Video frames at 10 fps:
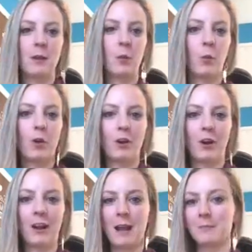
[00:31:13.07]
an
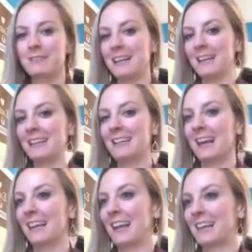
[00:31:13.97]
order. I'm standing
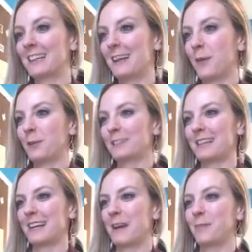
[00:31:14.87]
kind of
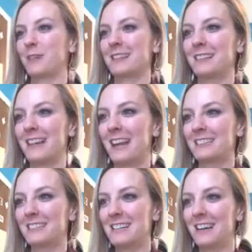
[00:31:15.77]
almost like I'm with the
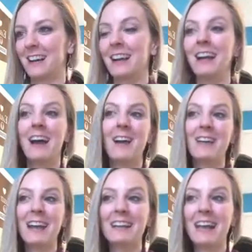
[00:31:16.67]
cashier.
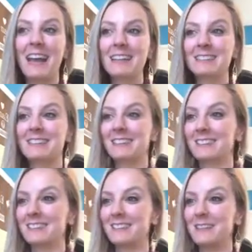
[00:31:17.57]
Okay, next,
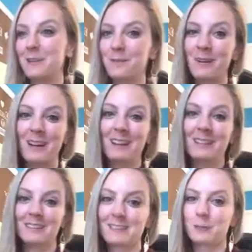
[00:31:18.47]
here's the coupon,
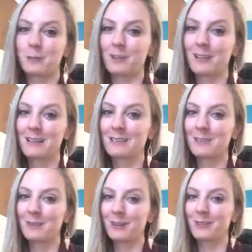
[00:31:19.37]
because it's one
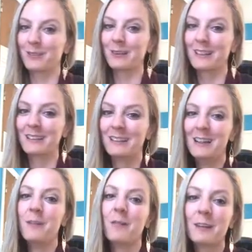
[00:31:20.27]
customer,
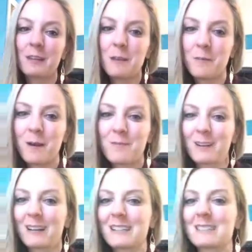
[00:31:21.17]
one coupon
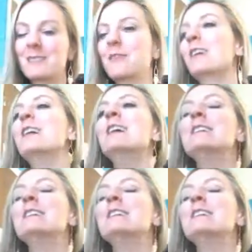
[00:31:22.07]
per customer.